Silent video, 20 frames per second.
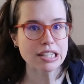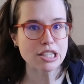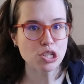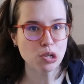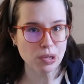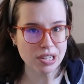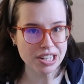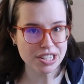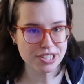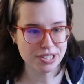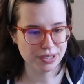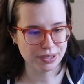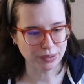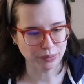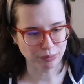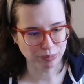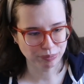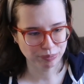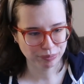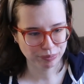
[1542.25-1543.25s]

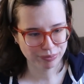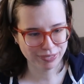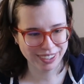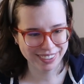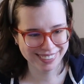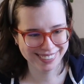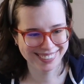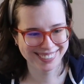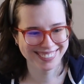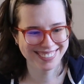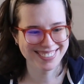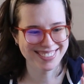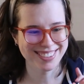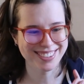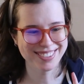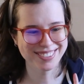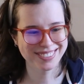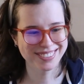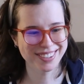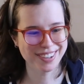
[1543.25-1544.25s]
22,
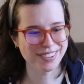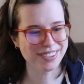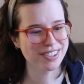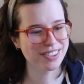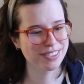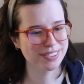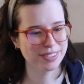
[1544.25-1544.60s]
go to